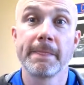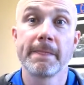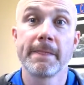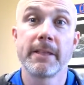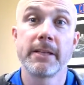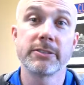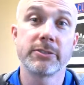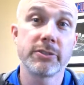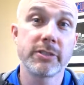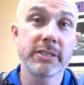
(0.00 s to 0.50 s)

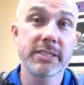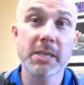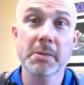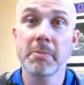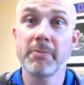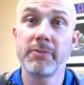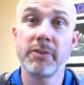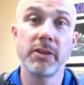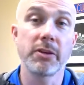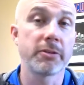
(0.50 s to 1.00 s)
And so, this time
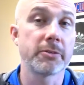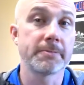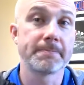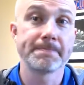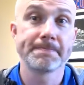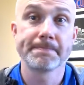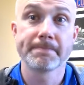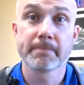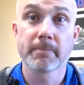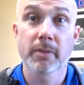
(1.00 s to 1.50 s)
of year,
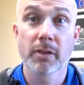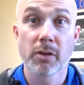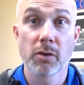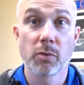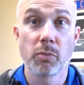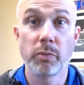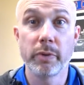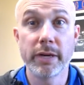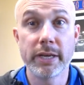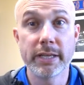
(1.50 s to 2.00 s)

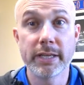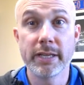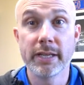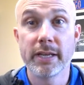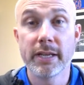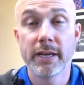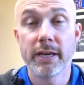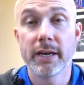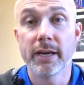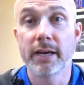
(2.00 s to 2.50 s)
when
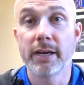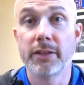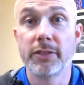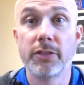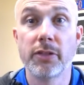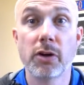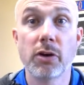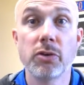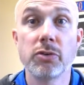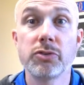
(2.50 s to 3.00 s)
uh,
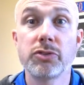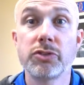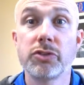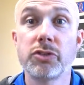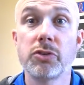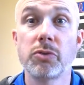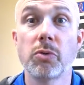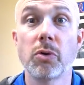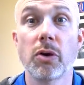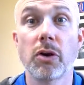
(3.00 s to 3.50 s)
those
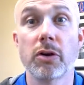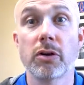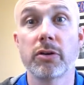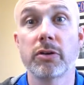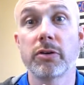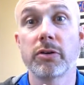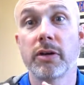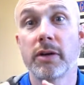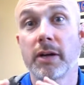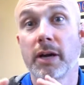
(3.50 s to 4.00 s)
who
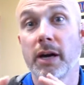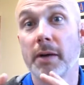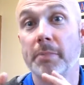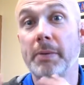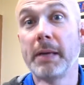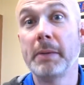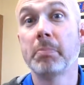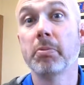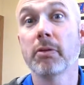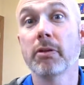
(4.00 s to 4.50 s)
are a
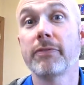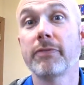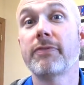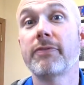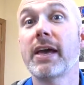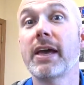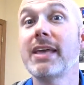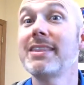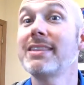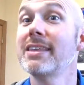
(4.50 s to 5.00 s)
people of
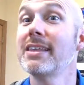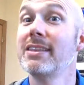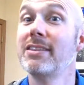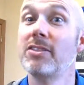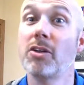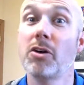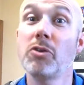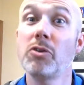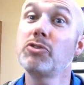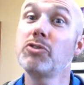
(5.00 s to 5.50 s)
faith and
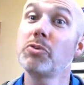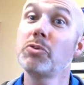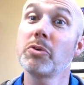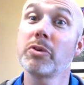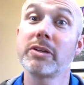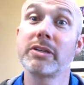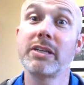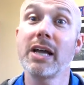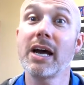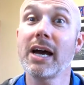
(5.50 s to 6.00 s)
those who are
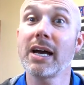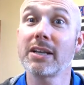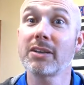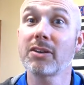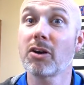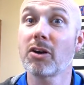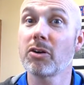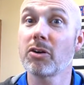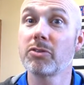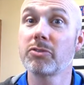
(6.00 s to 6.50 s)
not
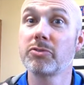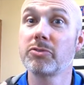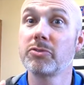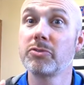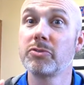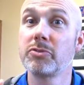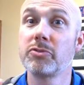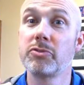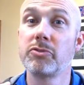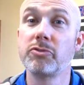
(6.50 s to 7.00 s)
are
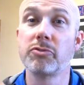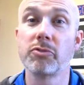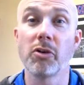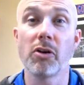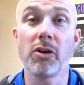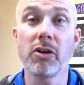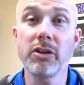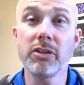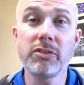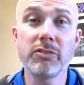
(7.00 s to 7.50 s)

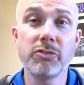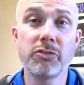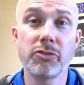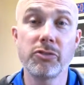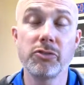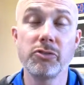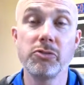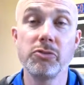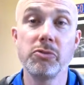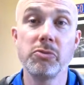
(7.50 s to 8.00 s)
drawn
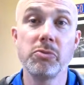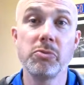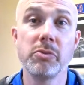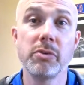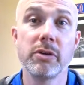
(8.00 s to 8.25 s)
to